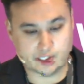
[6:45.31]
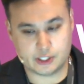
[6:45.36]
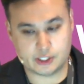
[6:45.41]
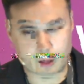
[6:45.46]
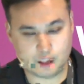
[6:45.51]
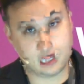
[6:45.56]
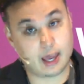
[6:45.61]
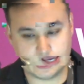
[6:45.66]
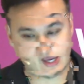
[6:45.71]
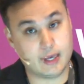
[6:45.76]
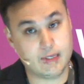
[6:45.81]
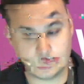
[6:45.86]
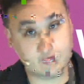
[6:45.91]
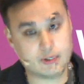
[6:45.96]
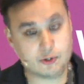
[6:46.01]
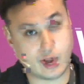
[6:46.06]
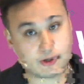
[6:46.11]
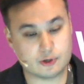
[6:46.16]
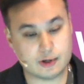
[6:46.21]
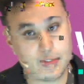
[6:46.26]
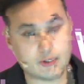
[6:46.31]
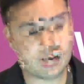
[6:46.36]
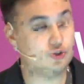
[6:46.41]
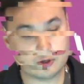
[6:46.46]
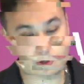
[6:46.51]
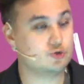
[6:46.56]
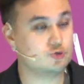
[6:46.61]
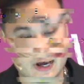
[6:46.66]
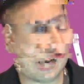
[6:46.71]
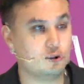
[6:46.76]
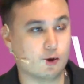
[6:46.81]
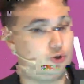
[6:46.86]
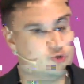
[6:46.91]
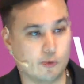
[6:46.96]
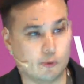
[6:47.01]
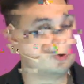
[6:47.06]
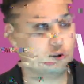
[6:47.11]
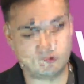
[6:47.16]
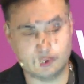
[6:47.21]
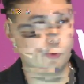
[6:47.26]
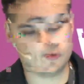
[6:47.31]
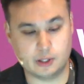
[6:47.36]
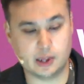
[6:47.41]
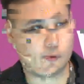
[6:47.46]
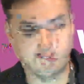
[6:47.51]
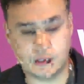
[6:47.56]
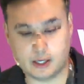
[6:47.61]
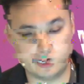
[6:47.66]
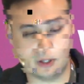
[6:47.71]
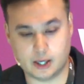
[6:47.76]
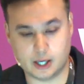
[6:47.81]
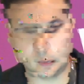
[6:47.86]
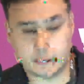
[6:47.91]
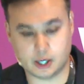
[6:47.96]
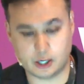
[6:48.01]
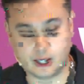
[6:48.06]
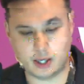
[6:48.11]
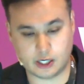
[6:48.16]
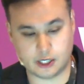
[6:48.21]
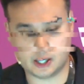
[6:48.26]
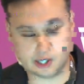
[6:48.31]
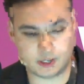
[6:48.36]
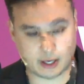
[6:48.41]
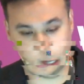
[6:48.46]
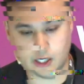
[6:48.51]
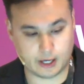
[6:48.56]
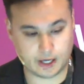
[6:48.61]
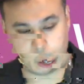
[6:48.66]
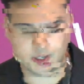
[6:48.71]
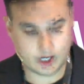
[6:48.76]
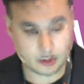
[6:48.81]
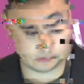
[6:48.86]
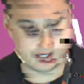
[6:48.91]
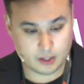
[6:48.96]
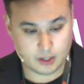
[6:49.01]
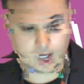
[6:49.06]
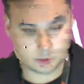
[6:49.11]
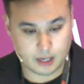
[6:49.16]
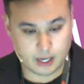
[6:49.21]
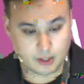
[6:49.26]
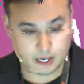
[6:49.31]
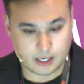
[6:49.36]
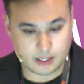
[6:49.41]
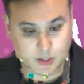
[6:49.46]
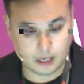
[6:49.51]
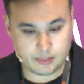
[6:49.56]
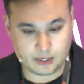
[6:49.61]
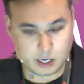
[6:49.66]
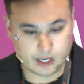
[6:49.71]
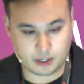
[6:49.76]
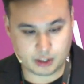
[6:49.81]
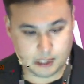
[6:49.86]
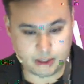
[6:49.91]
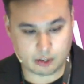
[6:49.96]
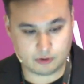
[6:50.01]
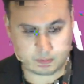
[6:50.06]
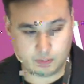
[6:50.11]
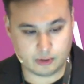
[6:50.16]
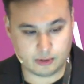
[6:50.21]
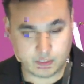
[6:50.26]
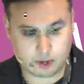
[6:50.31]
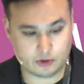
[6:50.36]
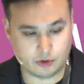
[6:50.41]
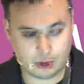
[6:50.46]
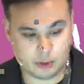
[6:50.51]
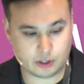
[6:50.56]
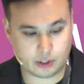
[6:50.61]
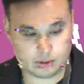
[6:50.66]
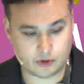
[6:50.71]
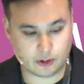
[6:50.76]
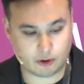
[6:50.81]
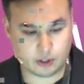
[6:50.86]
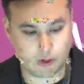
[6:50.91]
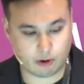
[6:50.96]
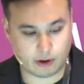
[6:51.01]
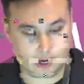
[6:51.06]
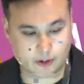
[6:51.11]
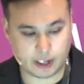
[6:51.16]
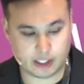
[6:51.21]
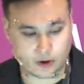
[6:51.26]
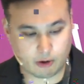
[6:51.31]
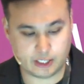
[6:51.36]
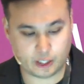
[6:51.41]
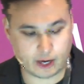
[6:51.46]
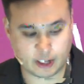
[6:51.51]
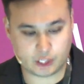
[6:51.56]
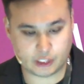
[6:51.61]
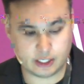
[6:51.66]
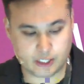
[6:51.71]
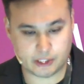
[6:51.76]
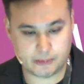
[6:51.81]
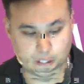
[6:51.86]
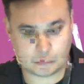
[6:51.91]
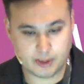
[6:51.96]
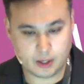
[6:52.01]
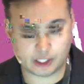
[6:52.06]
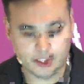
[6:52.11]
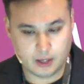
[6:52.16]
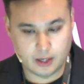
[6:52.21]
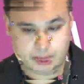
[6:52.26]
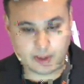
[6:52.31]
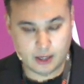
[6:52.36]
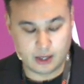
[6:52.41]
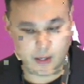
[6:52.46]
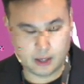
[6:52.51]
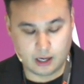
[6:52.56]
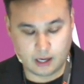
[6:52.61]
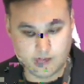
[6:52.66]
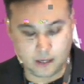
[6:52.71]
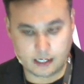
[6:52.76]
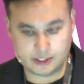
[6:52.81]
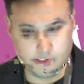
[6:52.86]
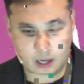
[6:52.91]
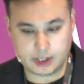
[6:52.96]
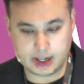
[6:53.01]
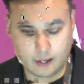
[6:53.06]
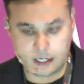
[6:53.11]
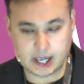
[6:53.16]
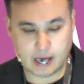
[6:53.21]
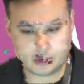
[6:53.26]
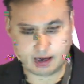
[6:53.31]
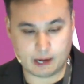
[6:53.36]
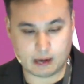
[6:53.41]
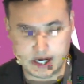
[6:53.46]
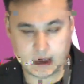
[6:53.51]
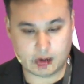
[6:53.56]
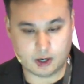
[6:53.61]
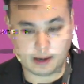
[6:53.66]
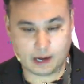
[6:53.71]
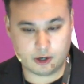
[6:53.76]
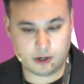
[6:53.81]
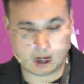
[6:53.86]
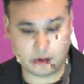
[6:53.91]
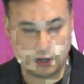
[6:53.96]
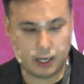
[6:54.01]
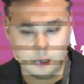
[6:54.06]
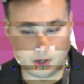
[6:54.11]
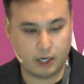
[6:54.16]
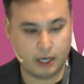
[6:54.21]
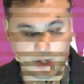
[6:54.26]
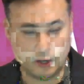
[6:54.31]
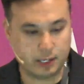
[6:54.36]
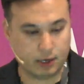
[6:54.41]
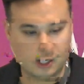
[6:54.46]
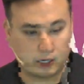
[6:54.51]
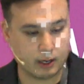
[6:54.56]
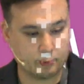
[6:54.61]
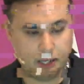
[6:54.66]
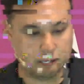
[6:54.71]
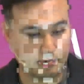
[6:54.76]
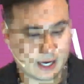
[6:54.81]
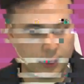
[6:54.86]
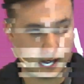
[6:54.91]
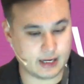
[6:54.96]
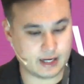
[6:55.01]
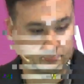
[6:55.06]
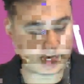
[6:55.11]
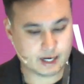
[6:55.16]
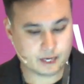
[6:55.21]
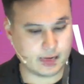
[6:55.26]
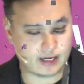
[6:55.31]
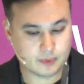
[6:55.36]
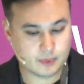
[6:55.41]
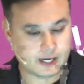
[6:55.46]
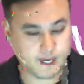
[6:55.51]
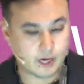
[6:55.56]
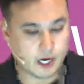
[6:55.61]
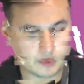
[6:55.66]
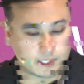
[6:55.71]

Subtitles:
And this is actually what I'm going to be using a lot today to show you those 18 endpoints. By the end of this, you should have a pretty good overview of what our APIs look like and how to use them.